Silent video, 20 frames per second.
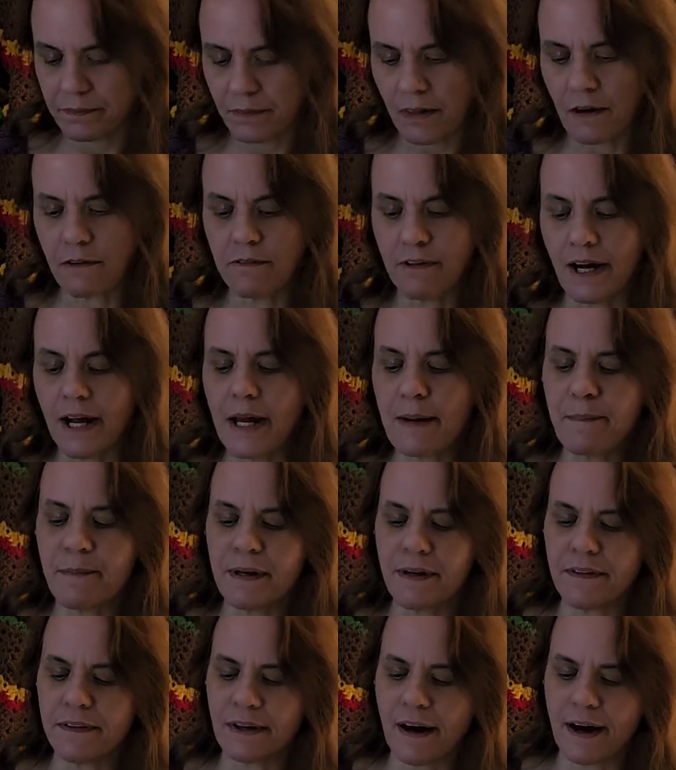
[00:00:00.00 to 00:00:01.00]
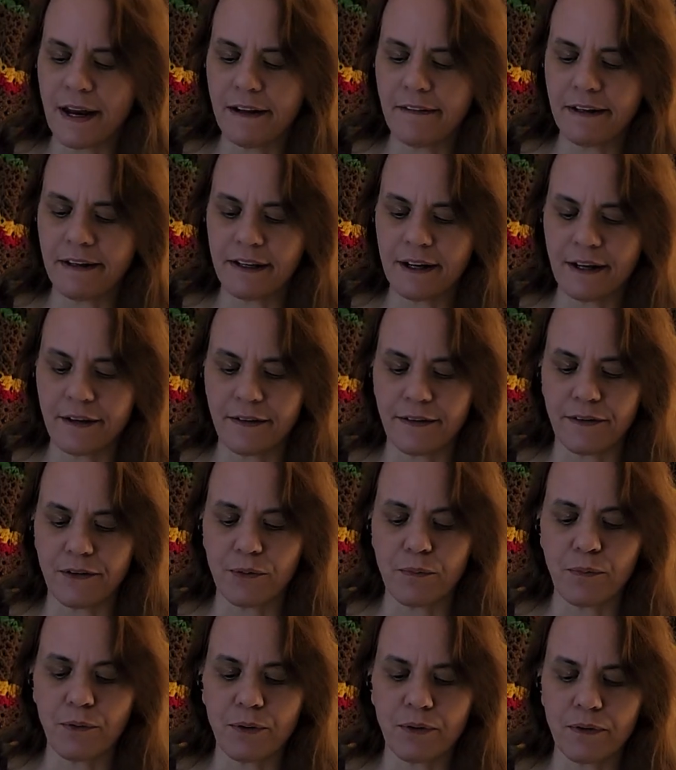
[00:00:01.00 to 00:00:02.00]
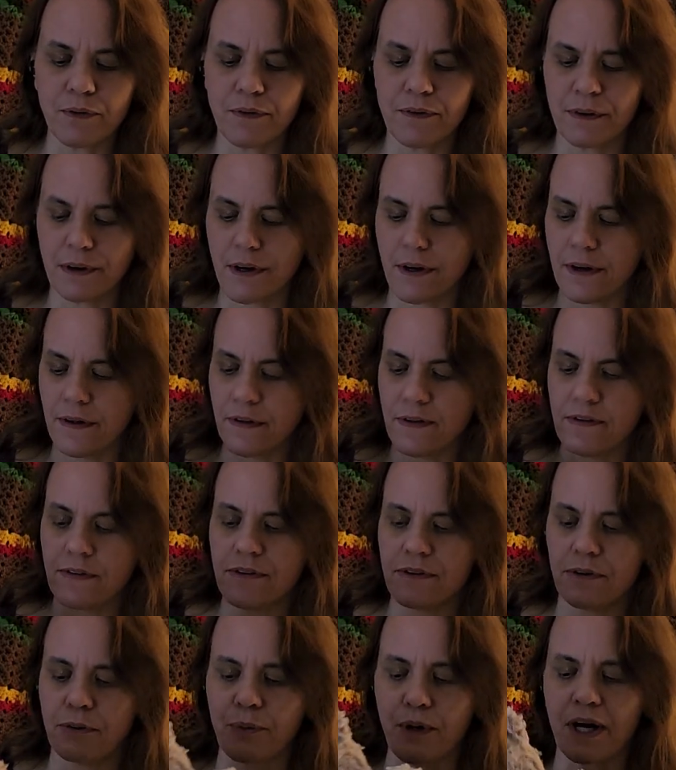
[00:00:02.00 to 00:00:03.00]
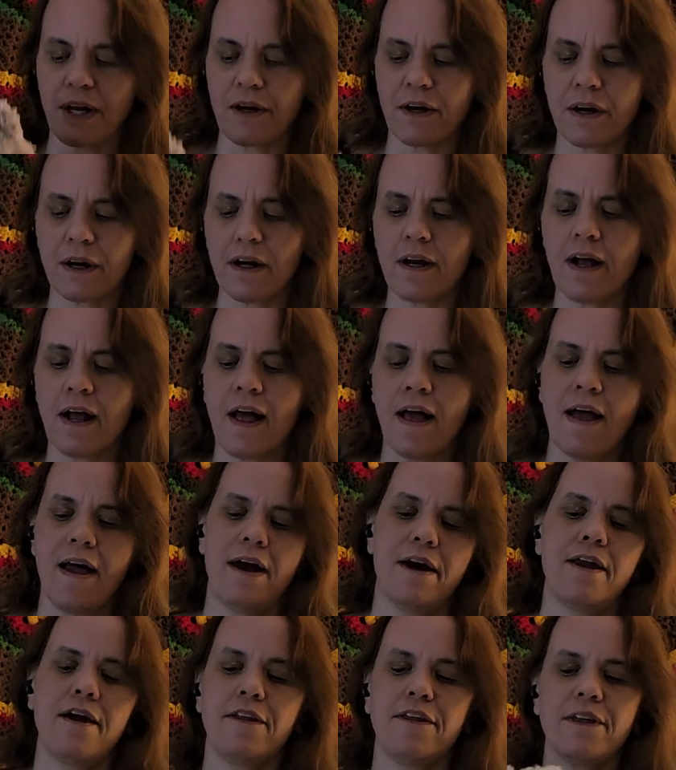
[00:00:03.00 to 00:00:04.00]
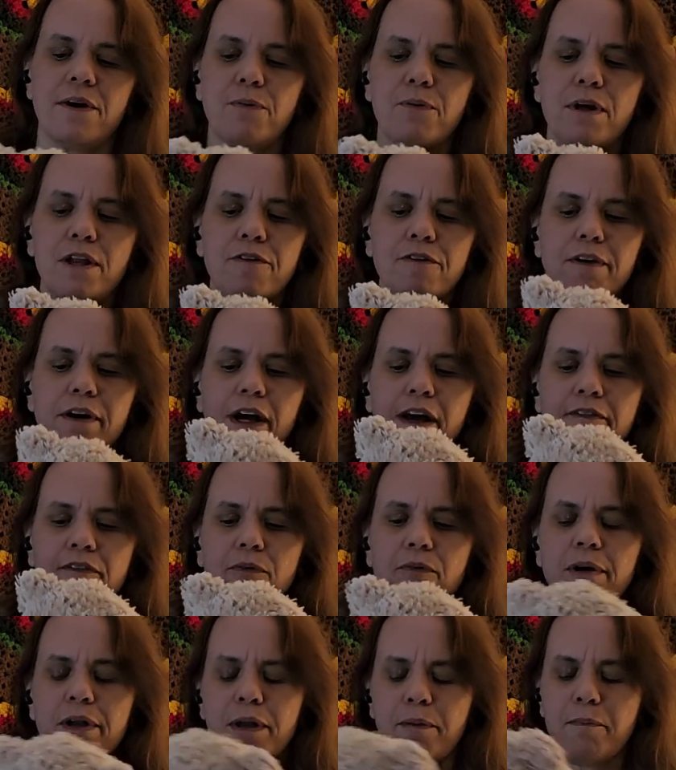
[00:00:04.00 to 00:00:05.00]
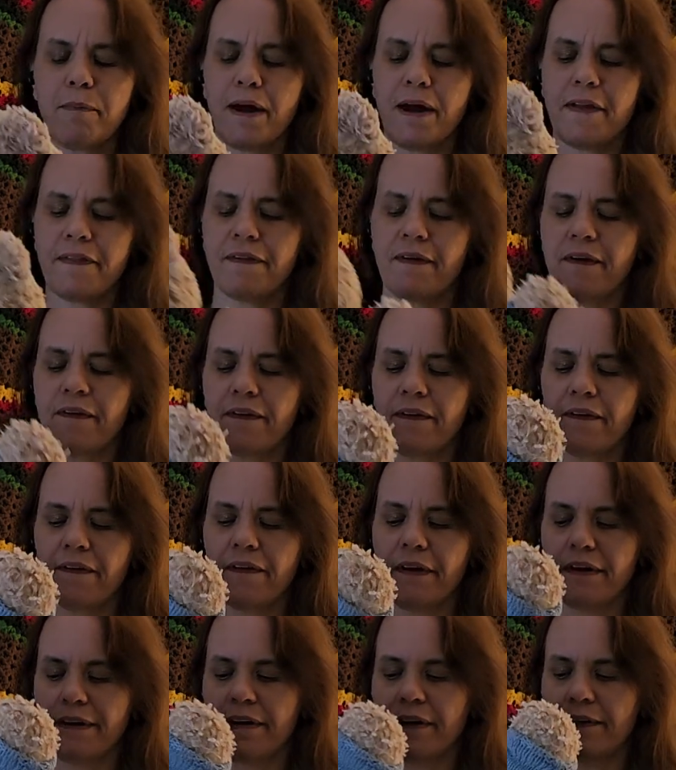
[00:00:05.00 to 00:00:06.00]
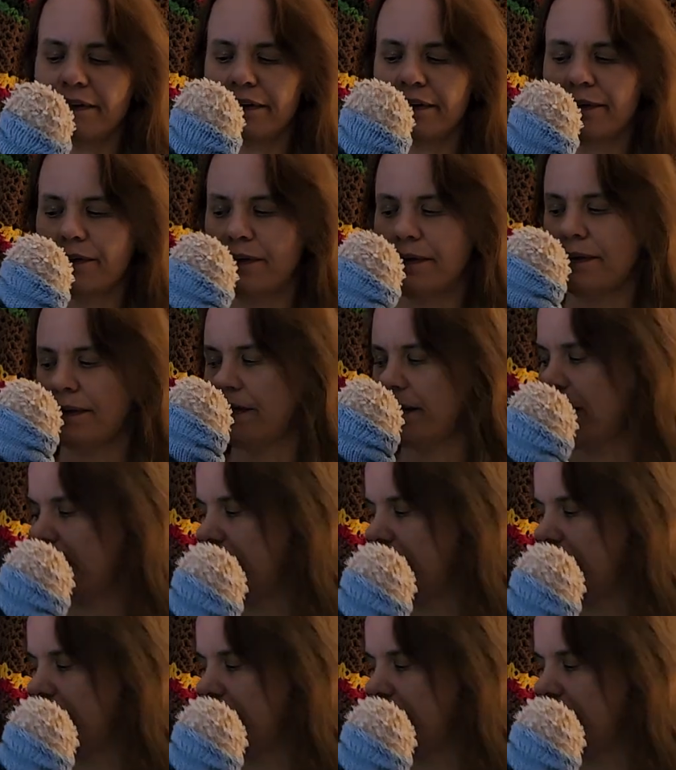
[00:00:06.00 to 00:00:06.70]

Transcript: right? But it's kind of like a newborn size sweater. And I thought, well, if I ever want to make these as like a little